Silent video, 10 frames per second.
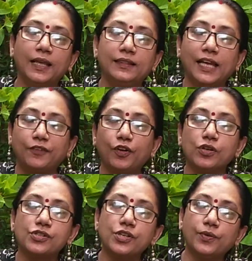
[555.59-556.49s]
That way
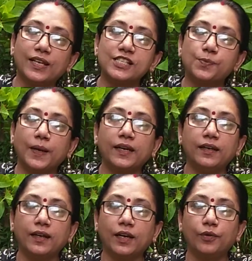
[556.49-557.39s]
also you can spread
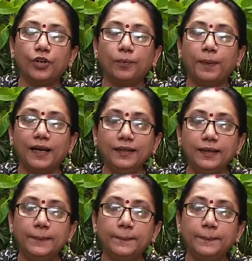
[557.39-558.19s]
it around your plant.